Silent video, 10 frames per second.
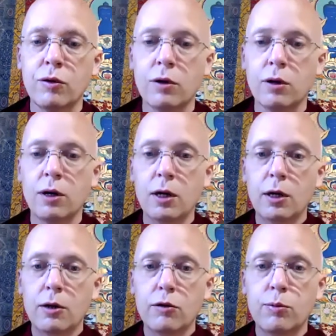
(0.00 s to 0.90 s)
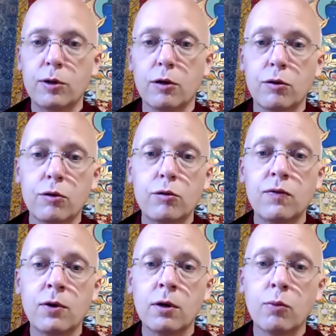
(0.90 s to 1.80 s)
they're speaking. So this is
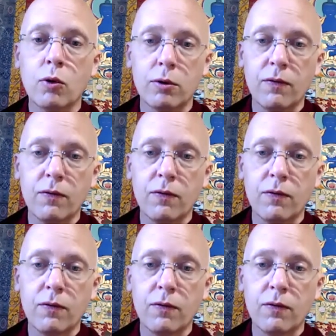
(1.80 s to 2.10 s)
very important.